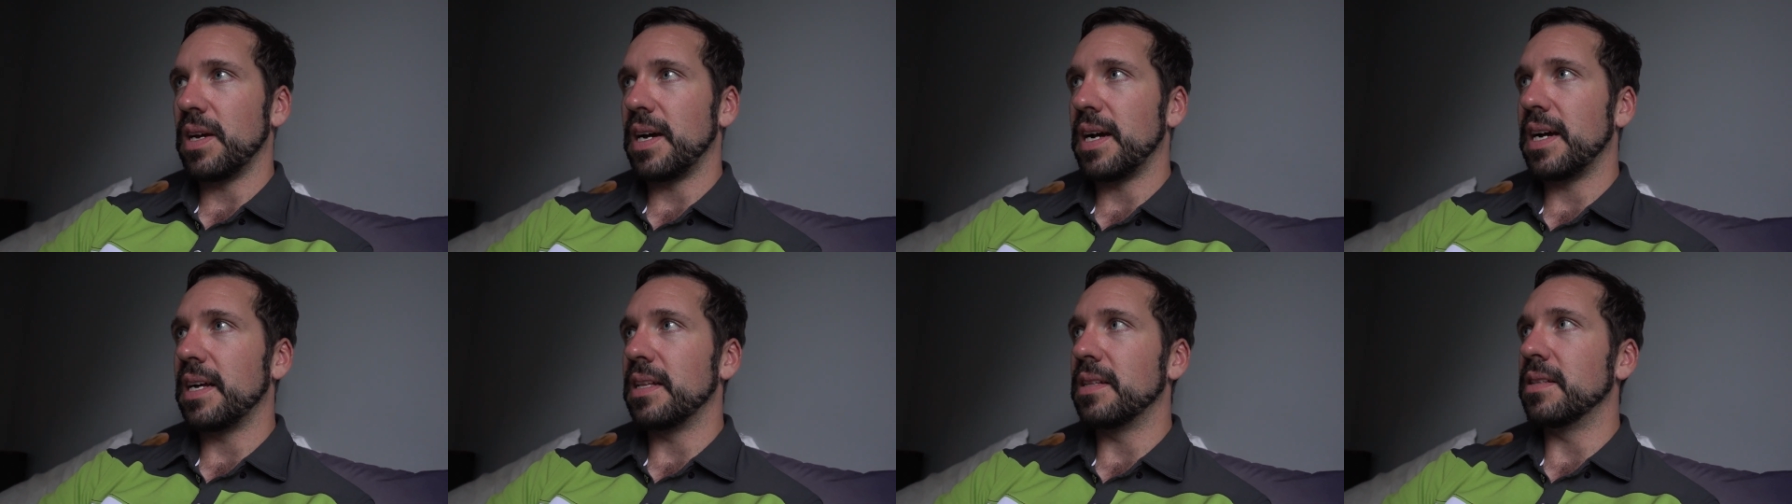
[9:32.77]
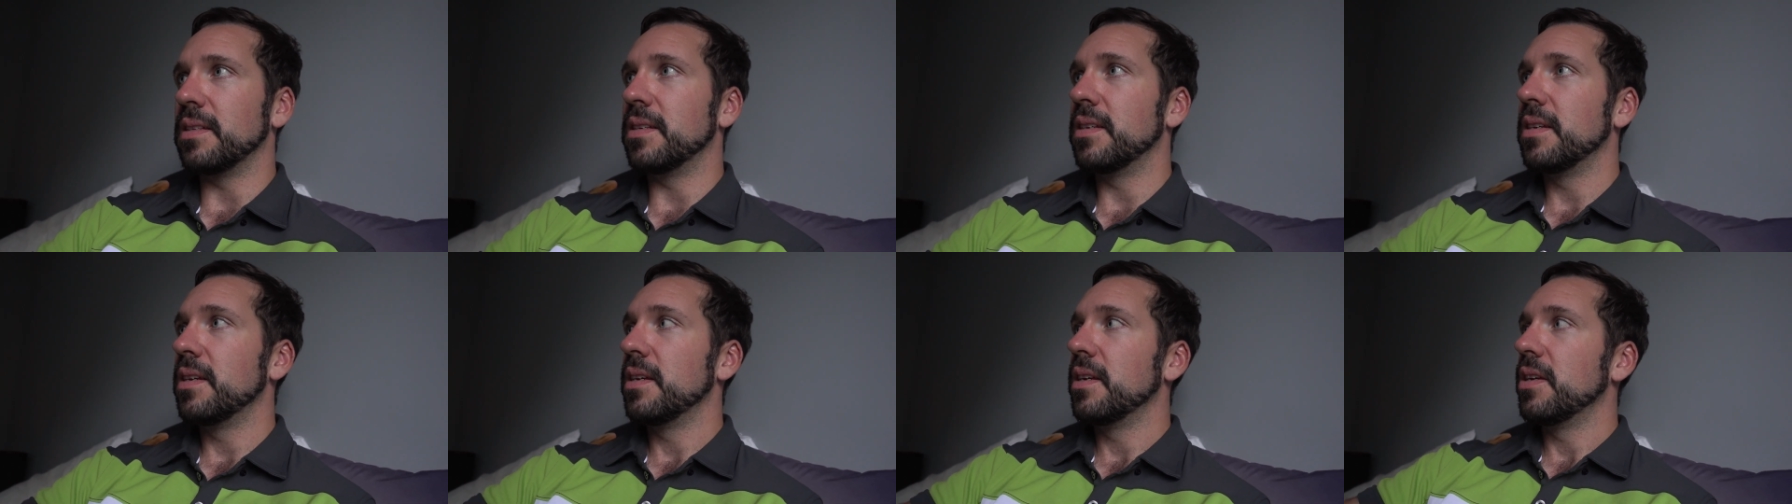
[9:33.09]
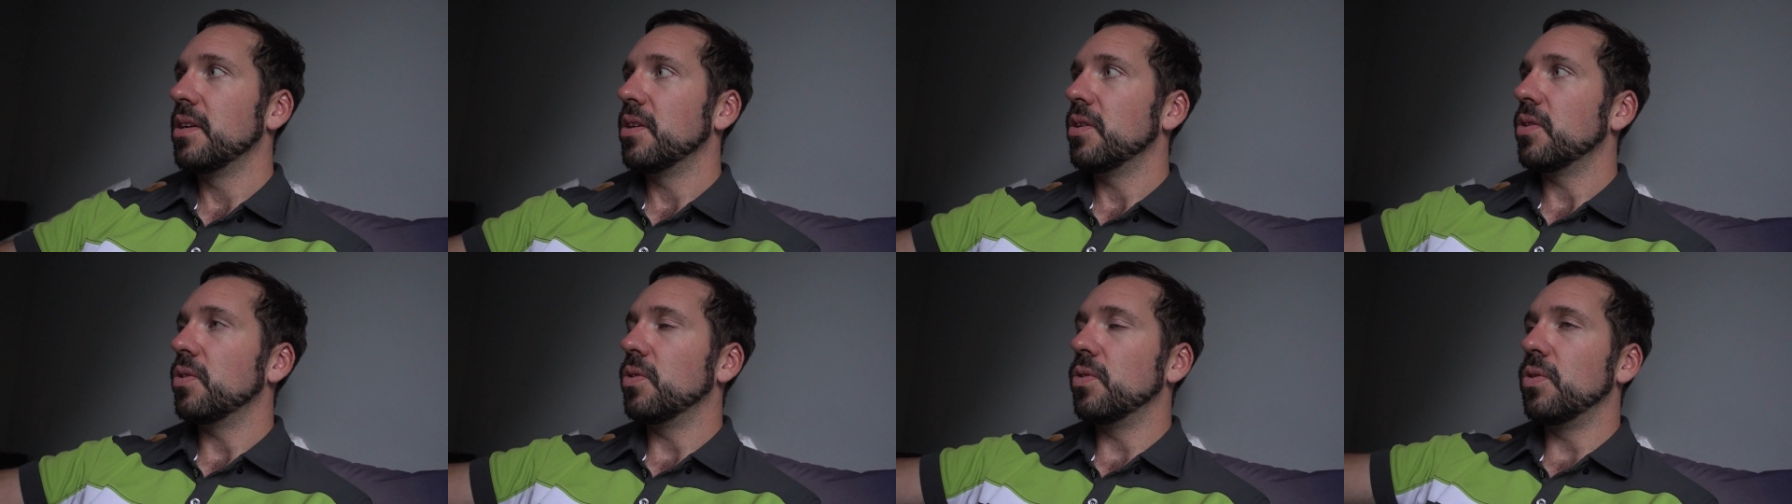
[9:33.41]
and
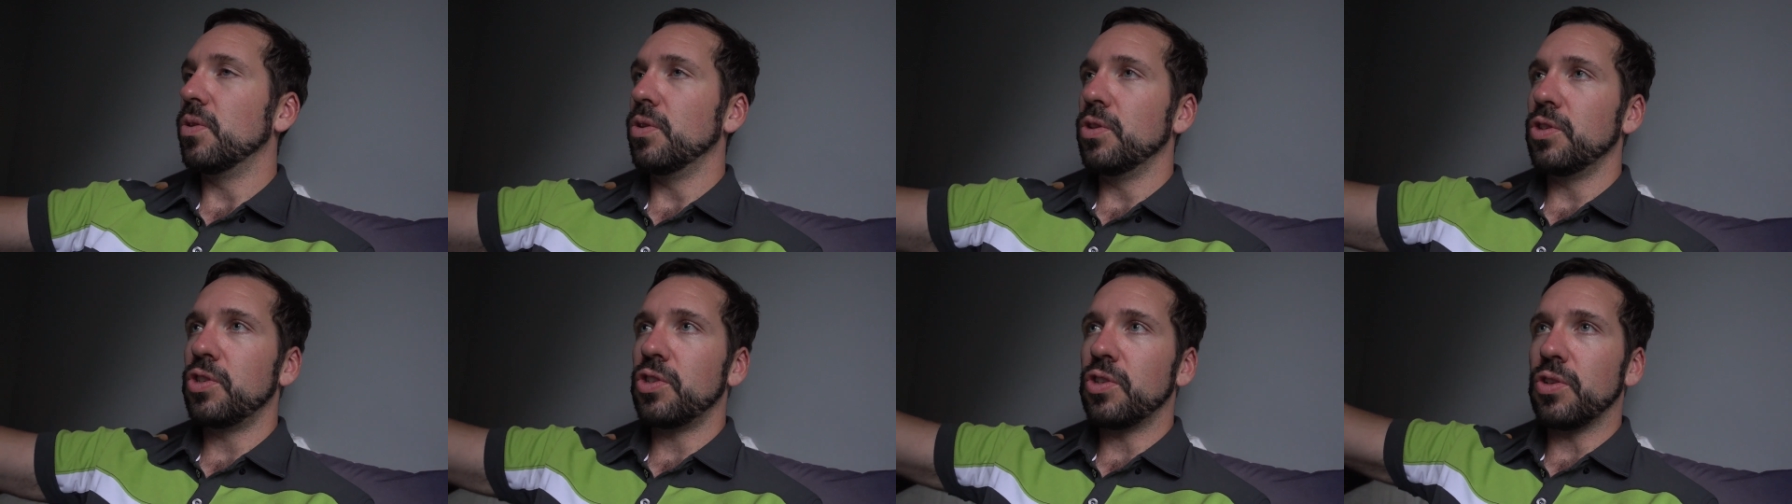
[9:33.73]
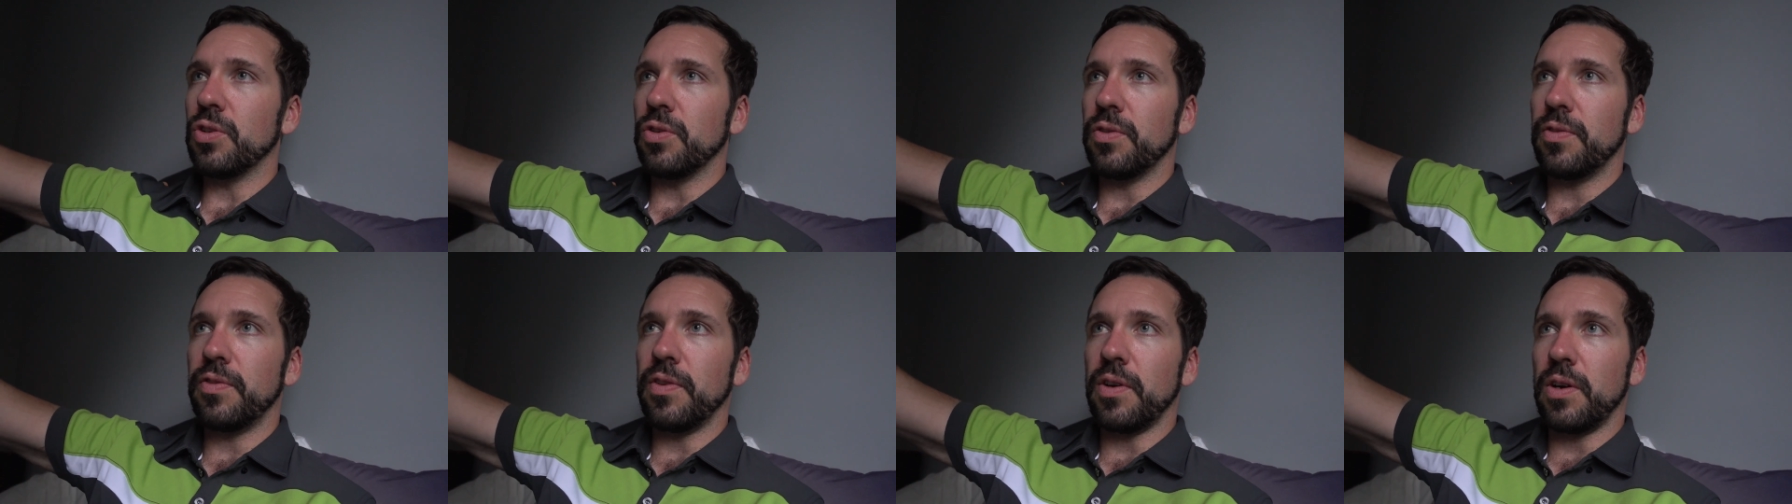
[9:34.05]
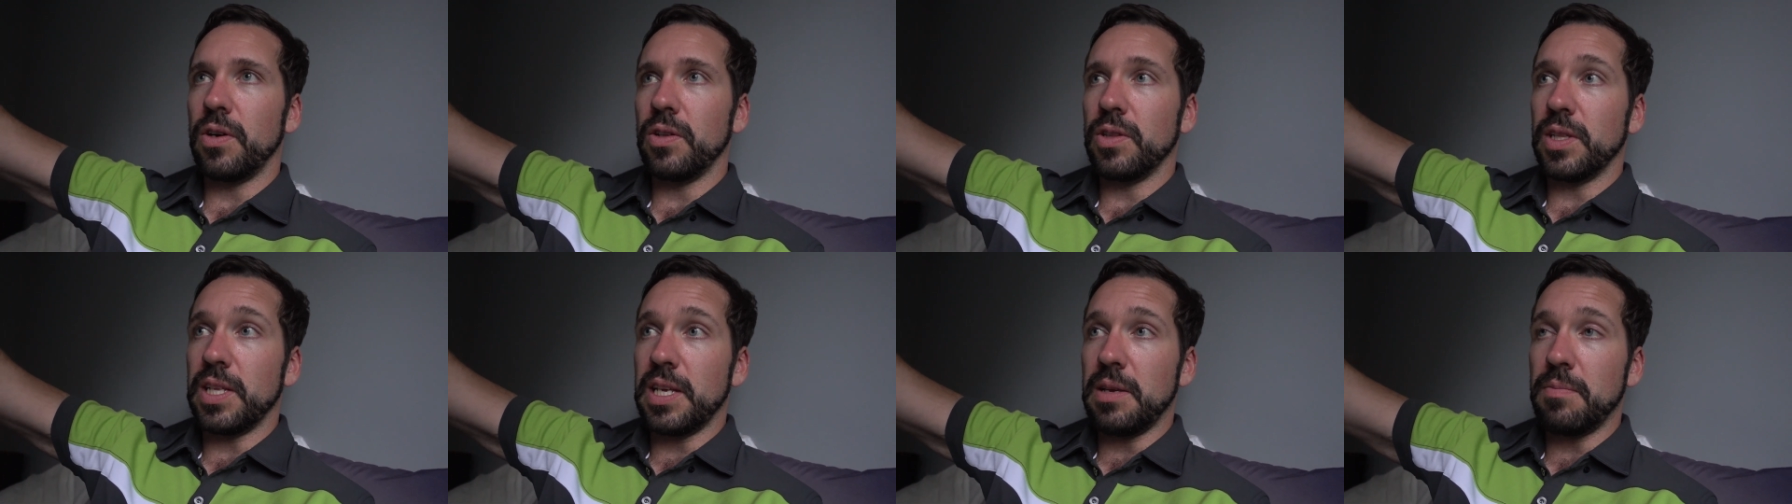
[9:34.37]
all the stuff
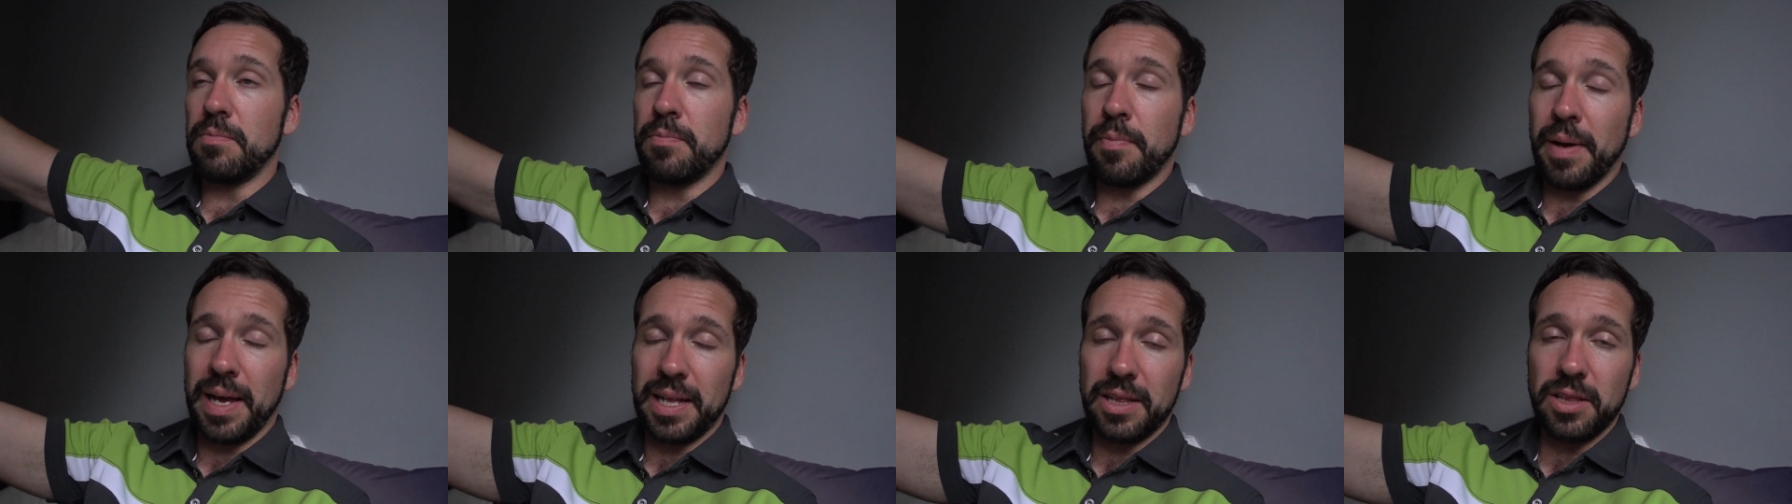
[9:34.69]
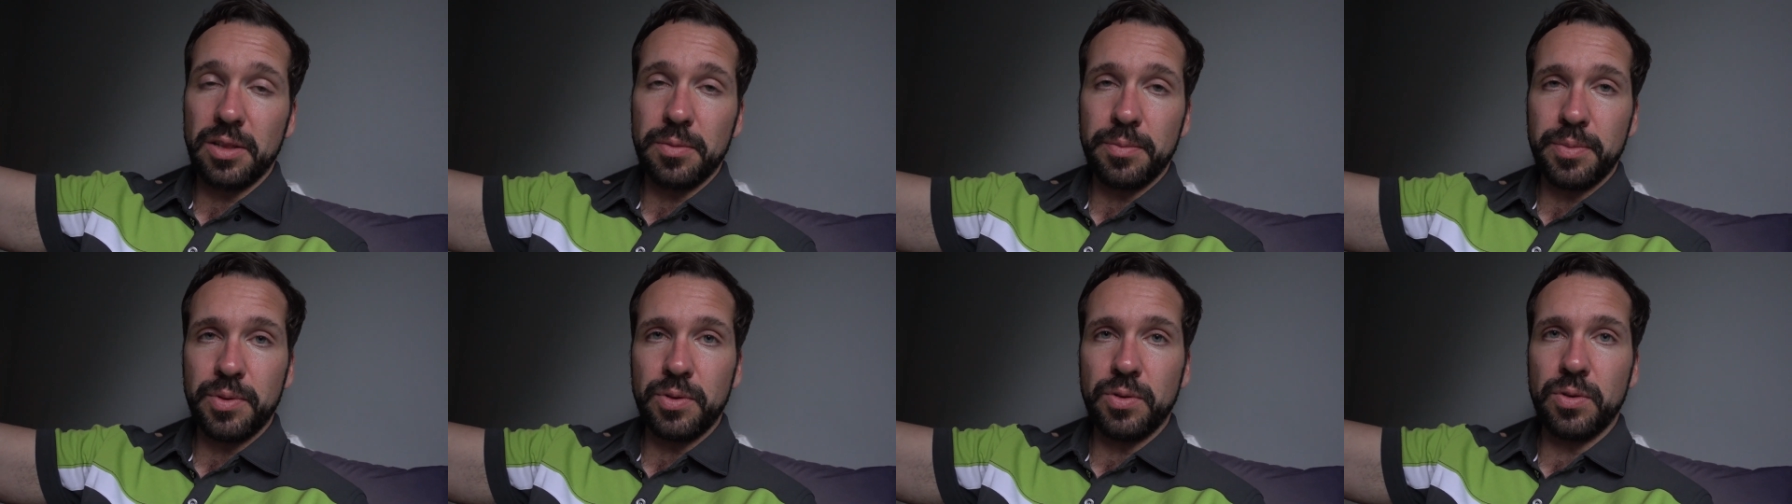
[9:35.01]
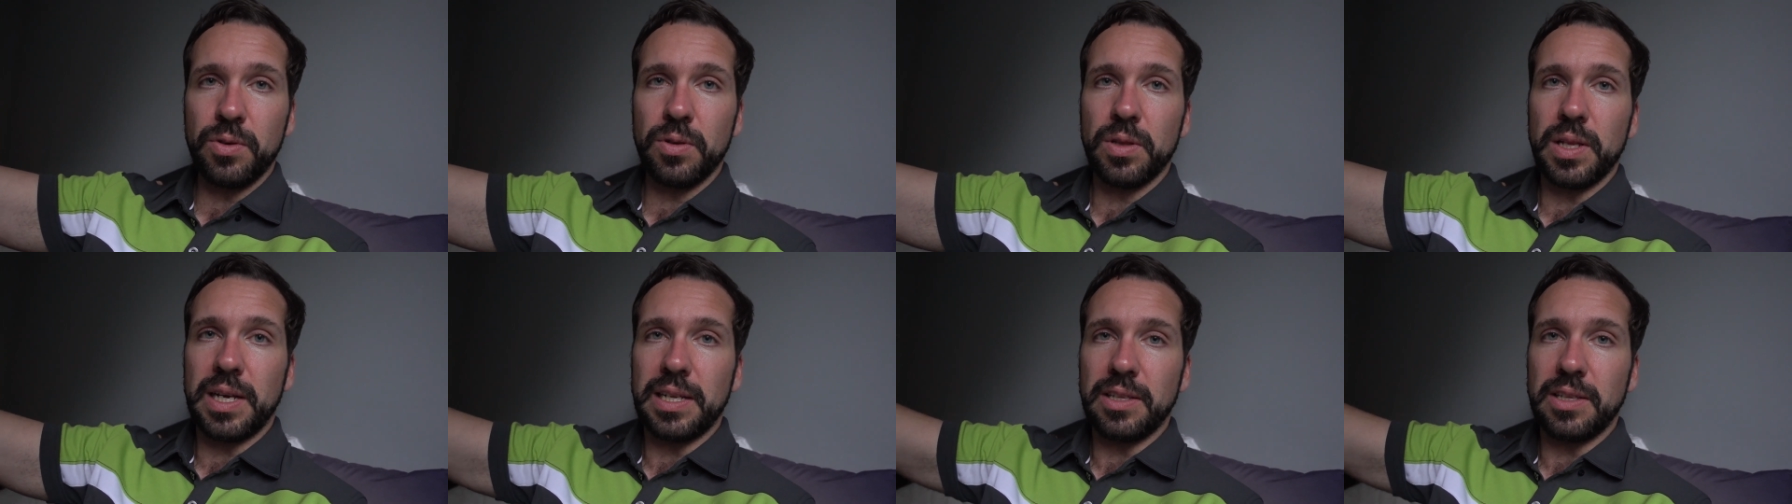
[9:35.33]
on the battle board,